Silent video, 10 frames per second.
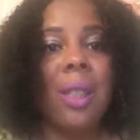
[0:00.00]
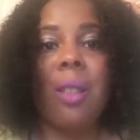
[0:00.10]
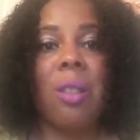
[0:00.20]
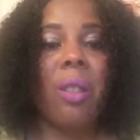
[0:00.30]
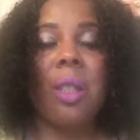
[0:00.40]

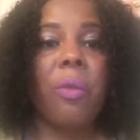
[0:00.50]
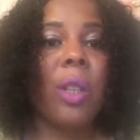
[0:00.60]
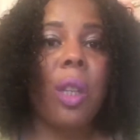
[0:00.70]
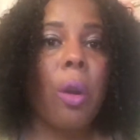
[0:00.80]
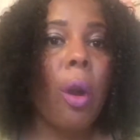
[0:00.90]
listen to this
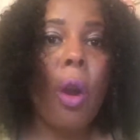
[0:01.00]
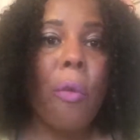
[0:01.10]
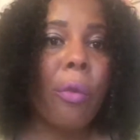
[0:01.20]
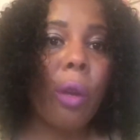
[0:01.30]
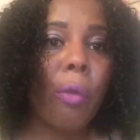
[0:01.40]
video
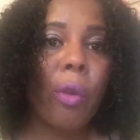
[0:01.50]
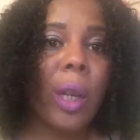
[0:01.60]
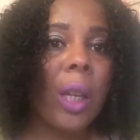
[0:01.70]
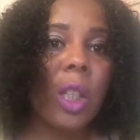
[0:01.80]
over and over again